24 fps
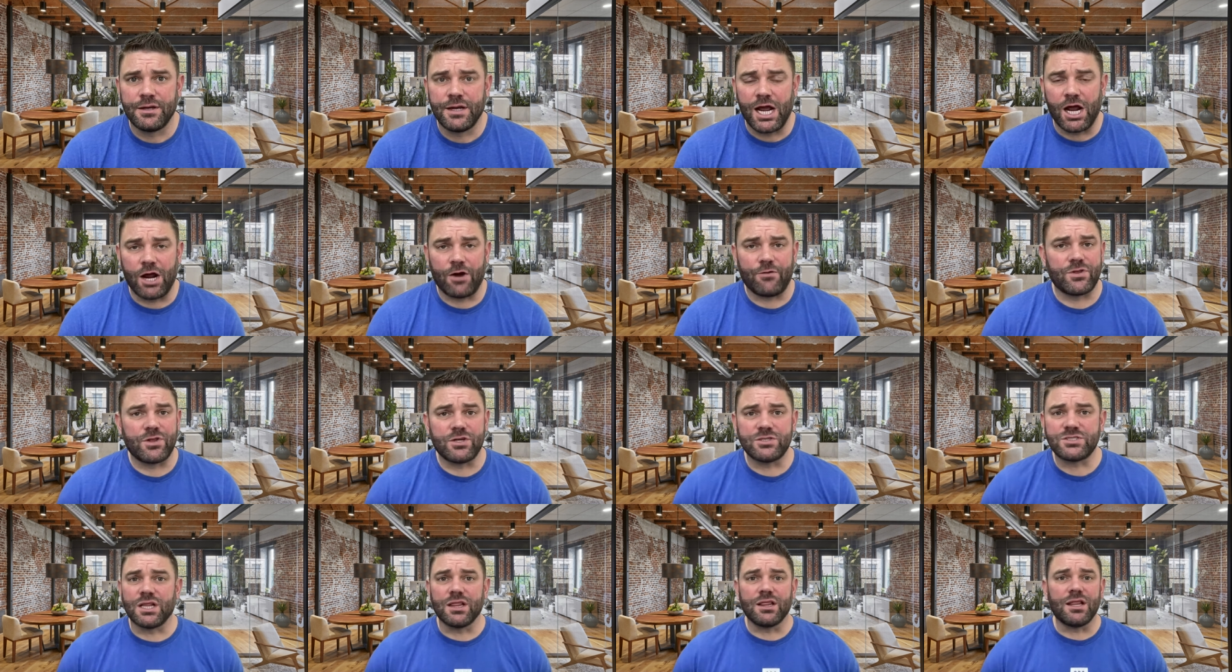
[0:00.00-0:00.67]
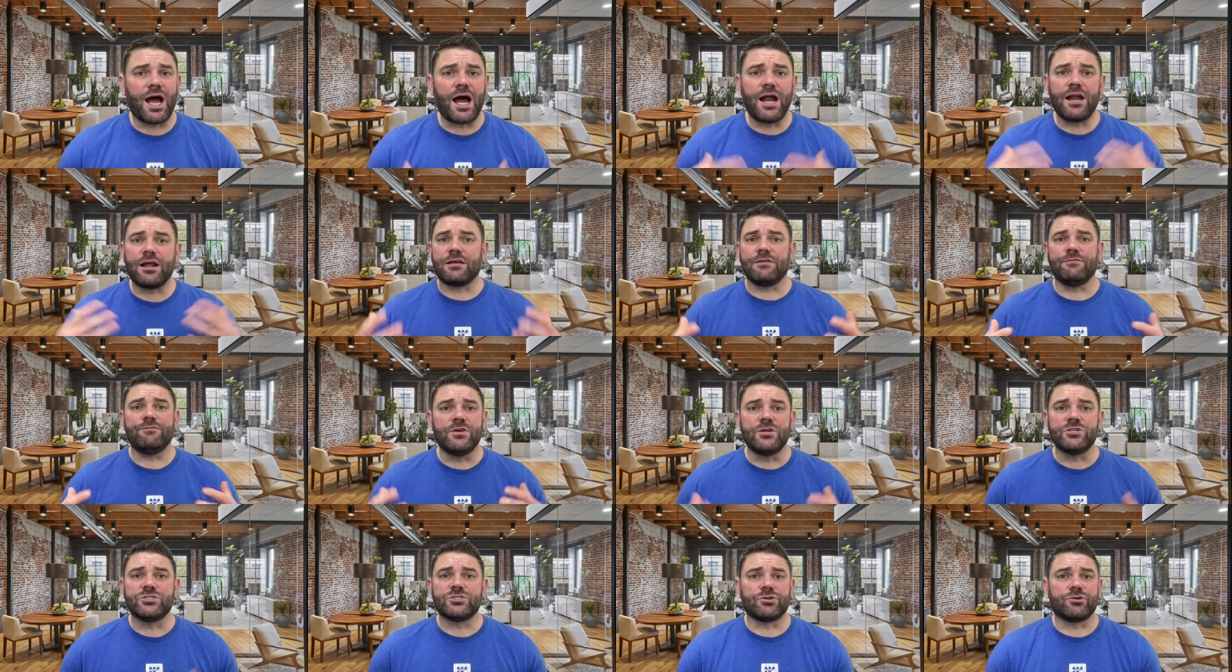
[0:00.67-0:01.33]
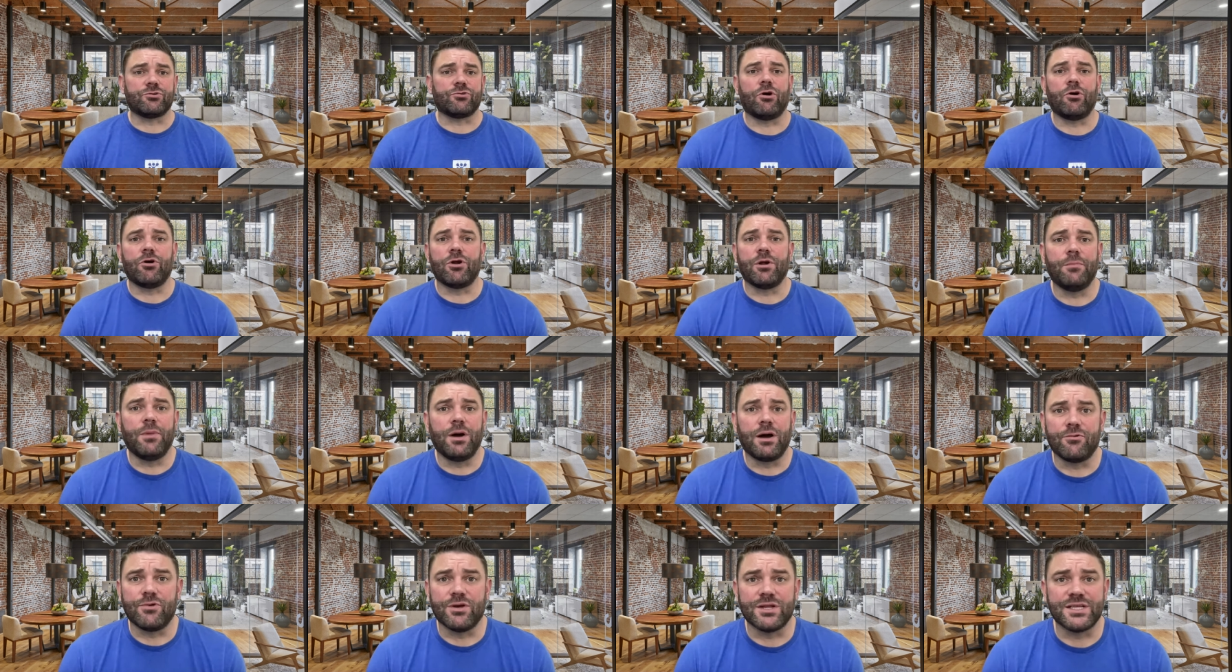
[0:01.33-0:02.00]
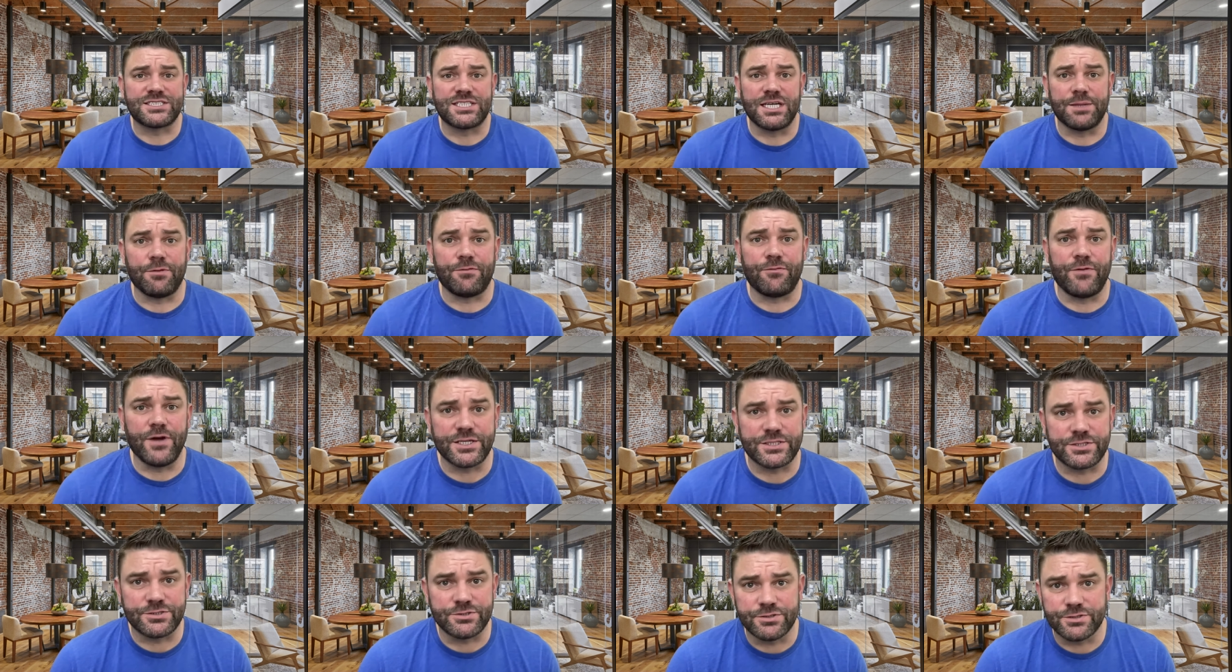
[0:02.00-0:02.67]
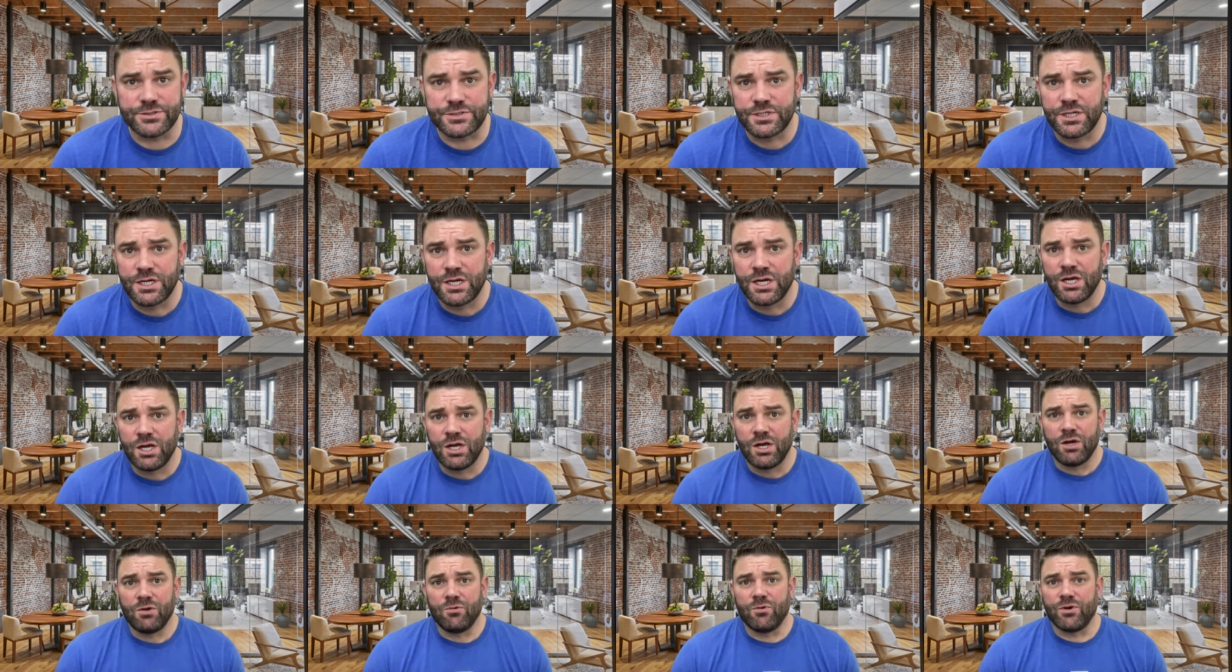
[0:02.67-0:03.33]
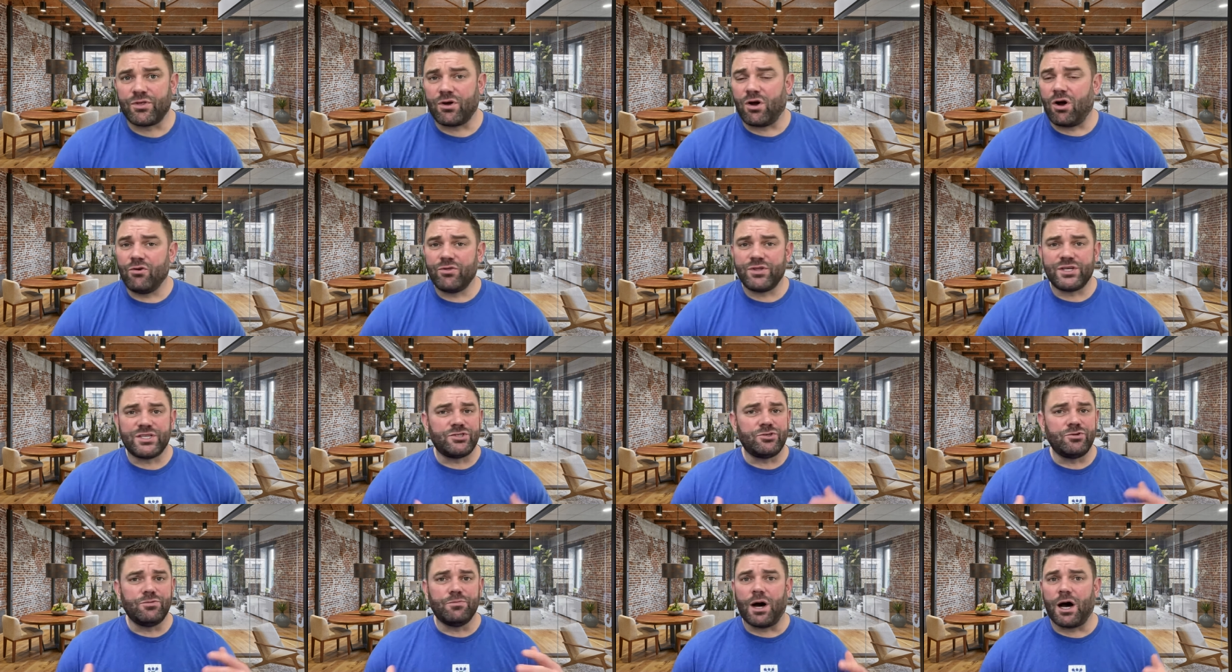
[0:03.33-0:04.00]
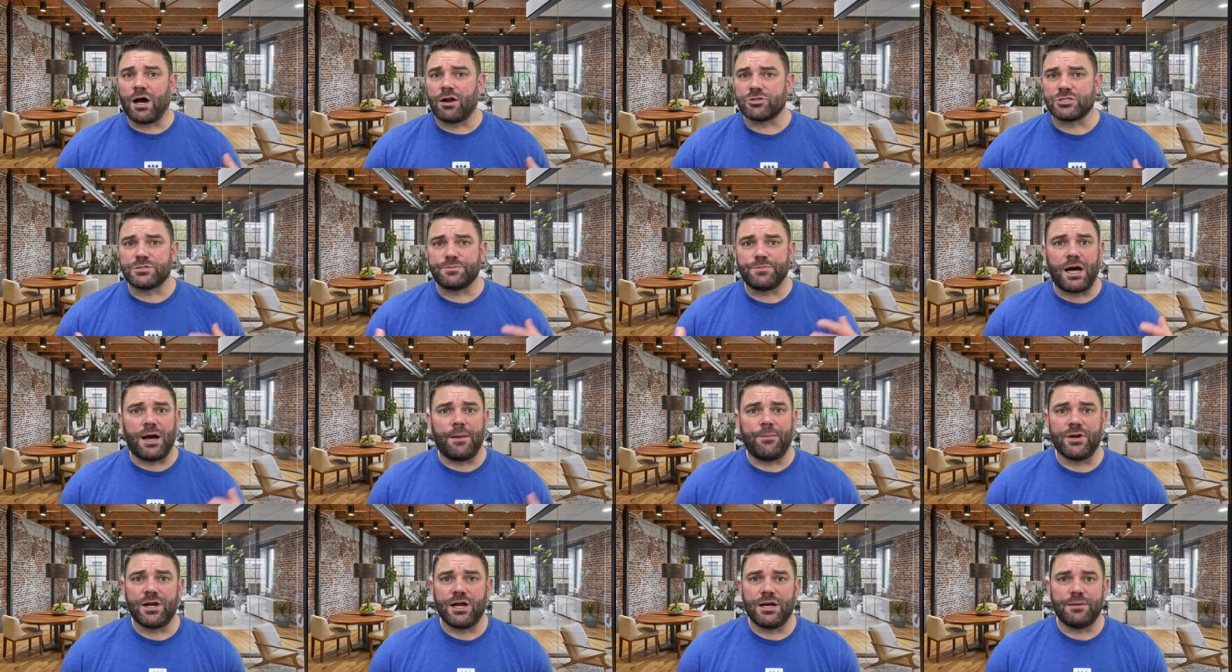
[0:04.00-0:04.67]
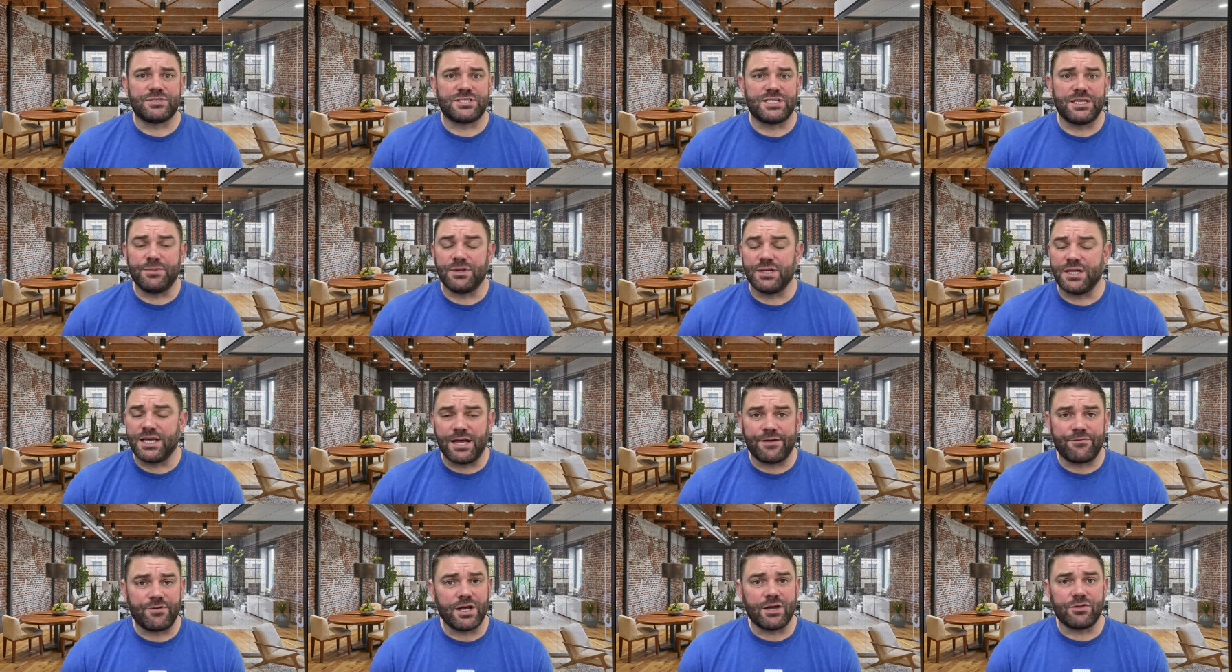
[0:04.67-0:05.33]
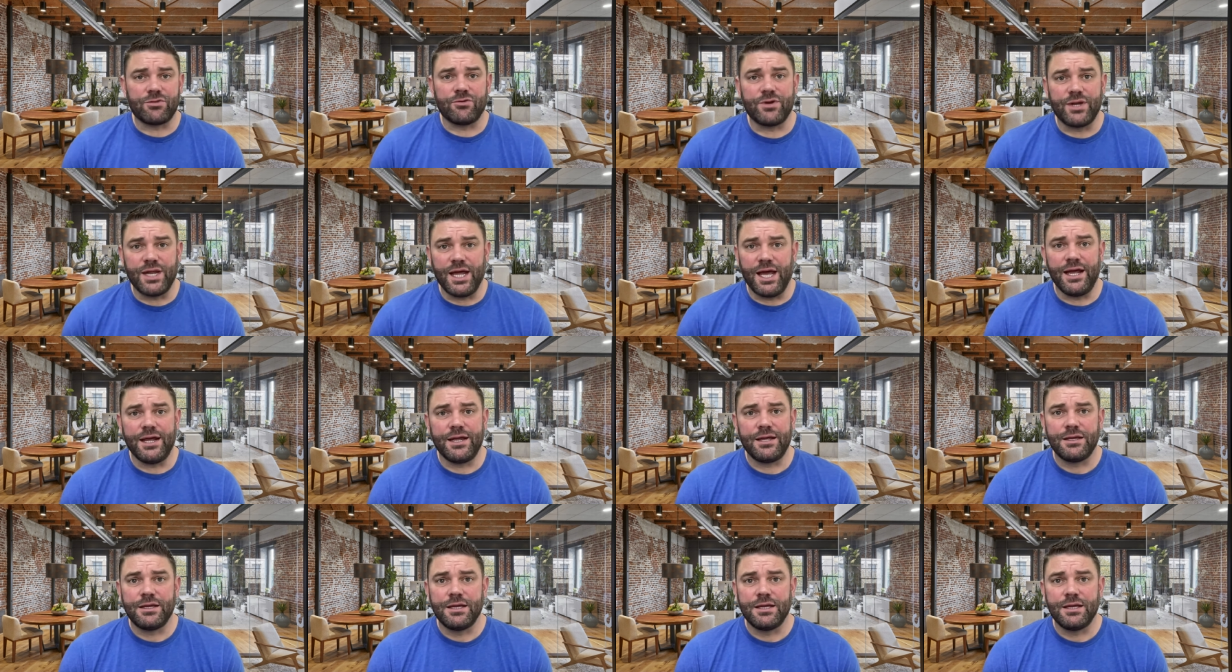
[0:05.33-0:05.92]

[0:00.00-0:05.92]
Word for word: However, there's a lot of confusion growing among real estate professionals with all these new models popping up seemingly every other day.